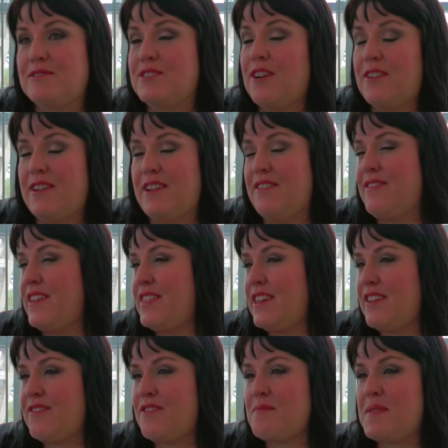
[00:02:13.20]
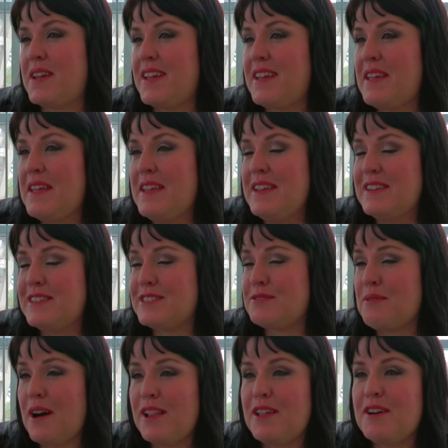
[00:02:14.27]
was hard enough, I think, for me to
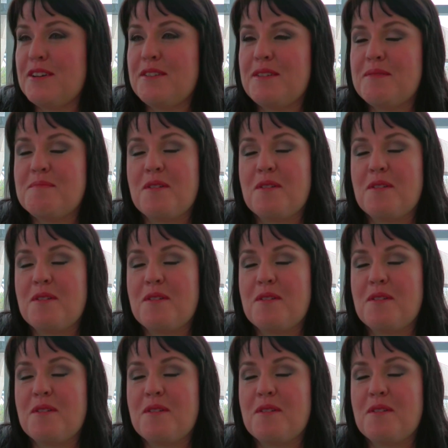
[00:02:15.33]
swallow.